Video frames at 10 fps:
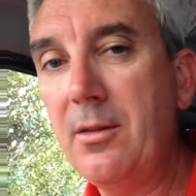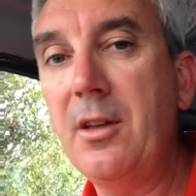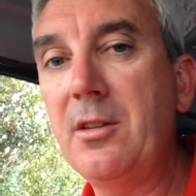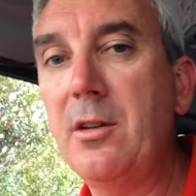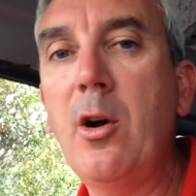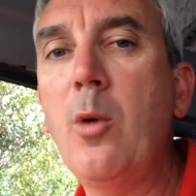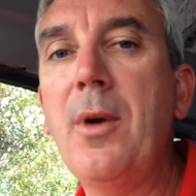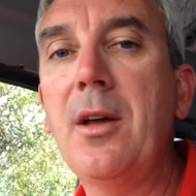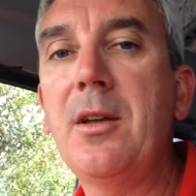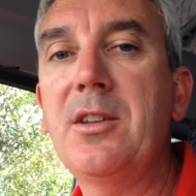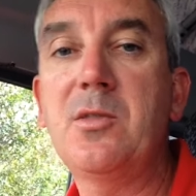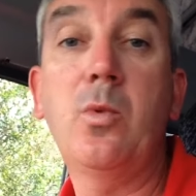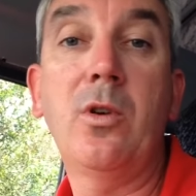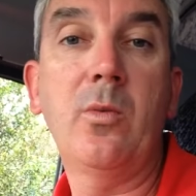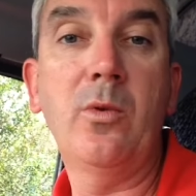thing to know about as to
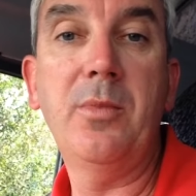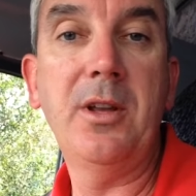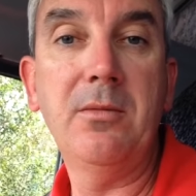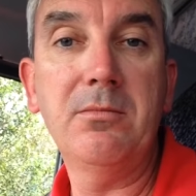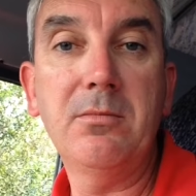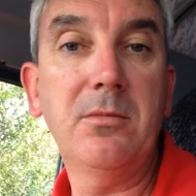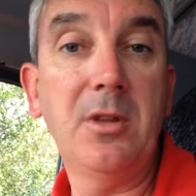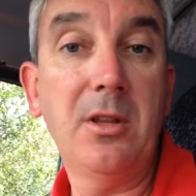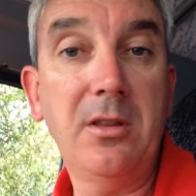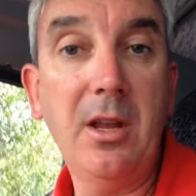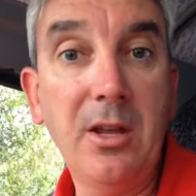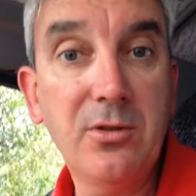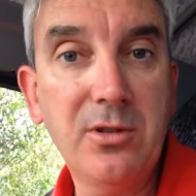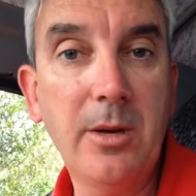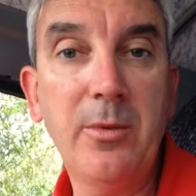what it would be, the
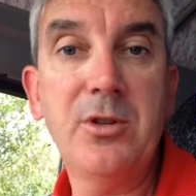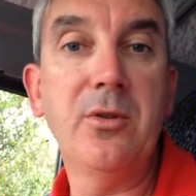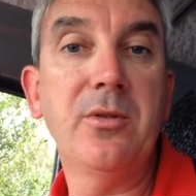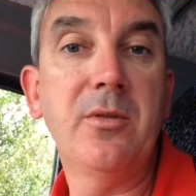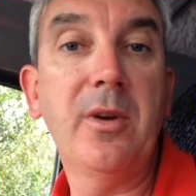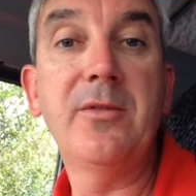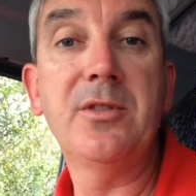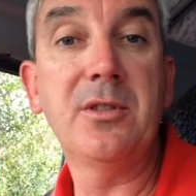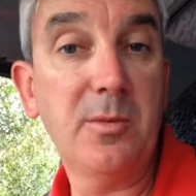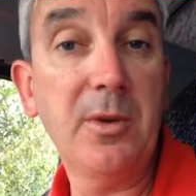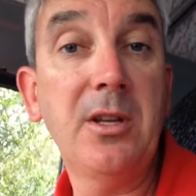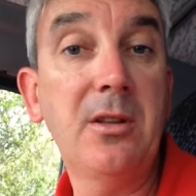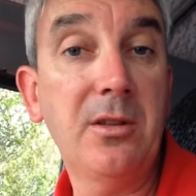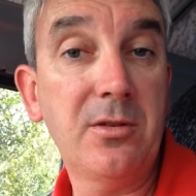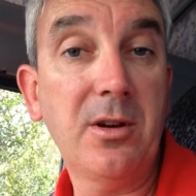engine temperature and the revs and the speed
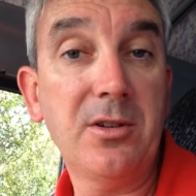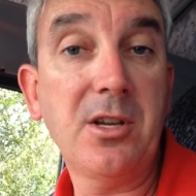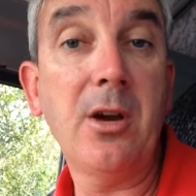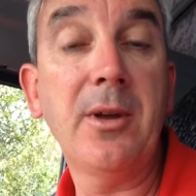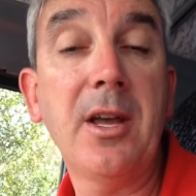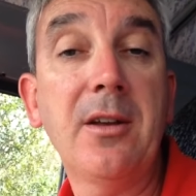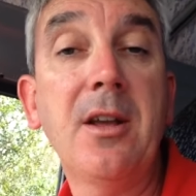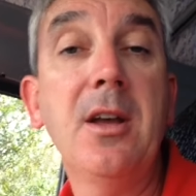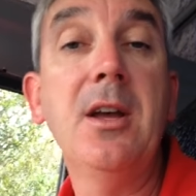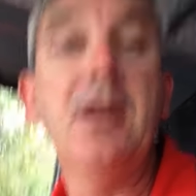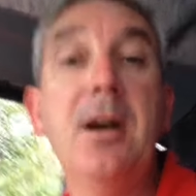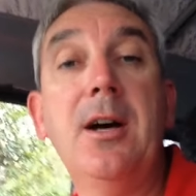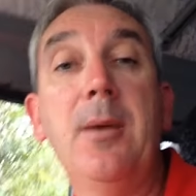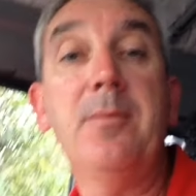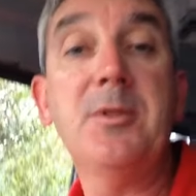that the truck's going at.
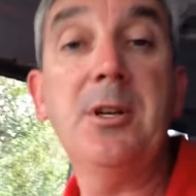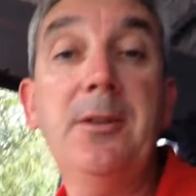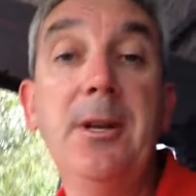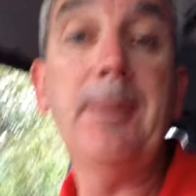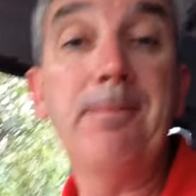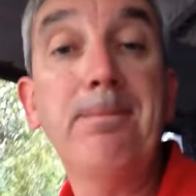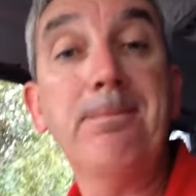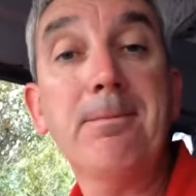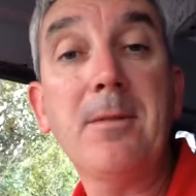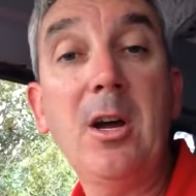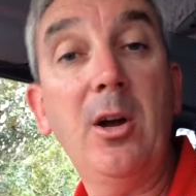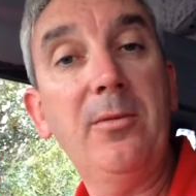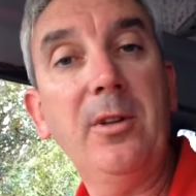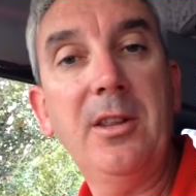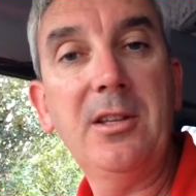So yeah,
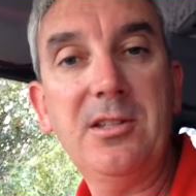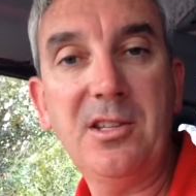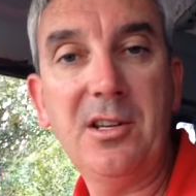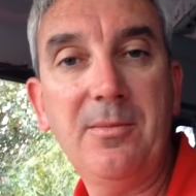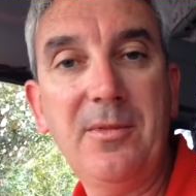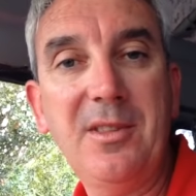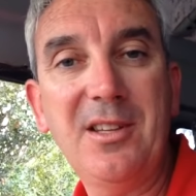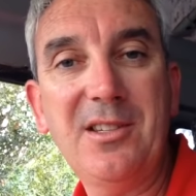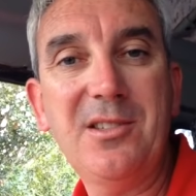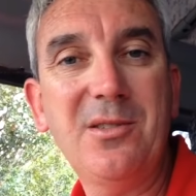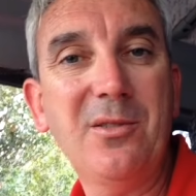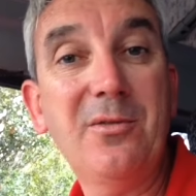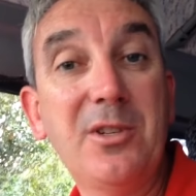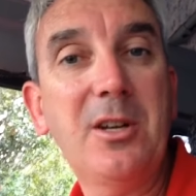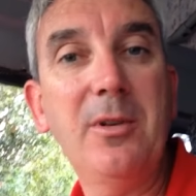hopefully that's sort of
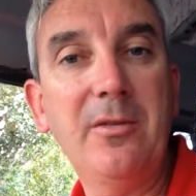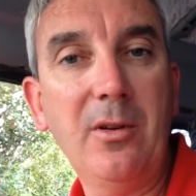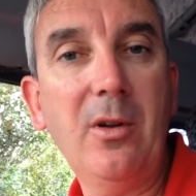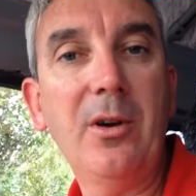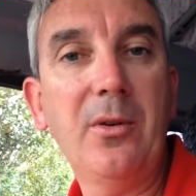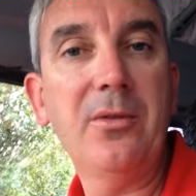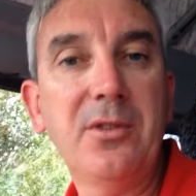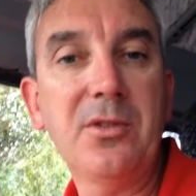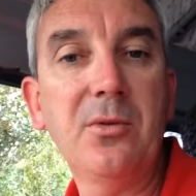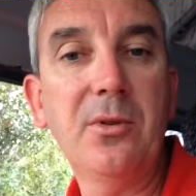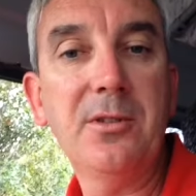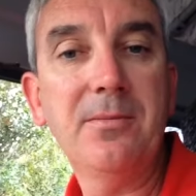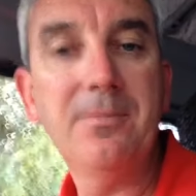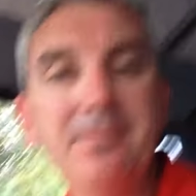shed a bit of light on the stories.